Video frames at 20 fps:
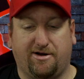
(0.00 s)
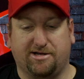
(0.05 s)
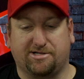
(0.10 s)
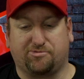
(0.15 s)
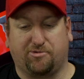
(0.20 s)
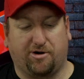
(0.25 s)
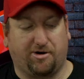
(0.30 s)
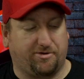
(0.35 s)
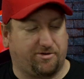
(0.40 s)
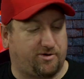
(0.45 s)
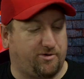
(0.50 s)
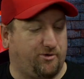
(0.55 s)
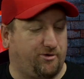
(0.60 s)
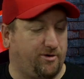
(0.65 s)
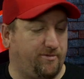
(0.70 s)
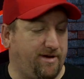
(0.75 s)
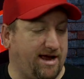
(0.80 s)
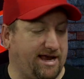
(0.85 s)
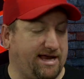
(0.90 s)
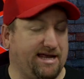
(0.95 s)
it's, the
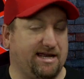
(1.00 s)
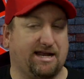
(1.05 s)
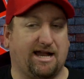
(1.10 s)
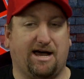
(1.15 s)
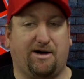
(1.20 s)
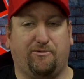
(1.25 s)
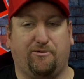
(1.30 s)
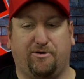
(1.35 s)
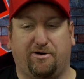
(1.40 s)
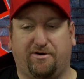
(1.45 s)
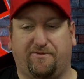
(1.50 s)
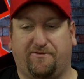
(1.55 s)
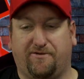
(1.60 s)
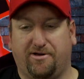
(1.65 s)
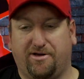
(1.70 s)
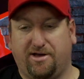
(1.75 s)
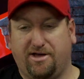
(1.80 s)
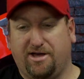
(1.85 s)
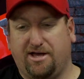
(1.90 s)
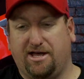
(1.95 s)
quarterback, Eli Wolf,
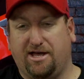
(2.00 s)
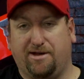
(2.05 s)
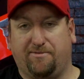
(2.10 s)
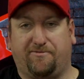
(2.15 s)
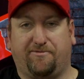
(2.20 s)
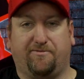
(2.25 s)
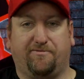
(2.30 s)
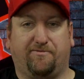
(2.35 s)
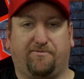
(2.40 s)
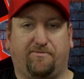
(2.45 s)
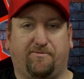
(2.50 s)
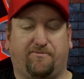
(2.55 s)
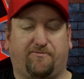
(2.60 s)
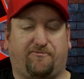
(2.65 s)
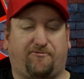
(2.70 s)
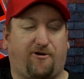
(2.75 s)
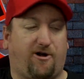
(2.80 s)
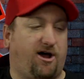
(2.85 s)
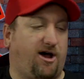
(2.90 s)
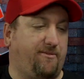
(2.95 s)
and
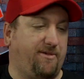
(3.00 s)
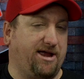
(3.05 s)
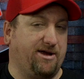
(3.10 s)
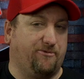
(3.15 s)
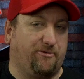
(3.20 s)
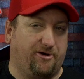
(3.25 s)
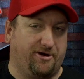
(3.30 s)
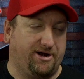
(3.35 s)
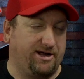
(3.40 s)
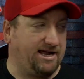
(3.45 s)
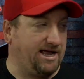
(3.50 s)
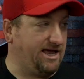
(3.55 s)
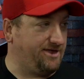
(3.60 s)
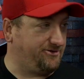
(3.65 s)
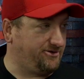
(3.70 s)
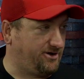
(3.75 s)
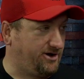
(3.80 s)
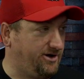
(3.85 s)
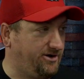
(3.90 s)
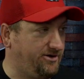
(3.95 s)
Fromm ain't worked together long.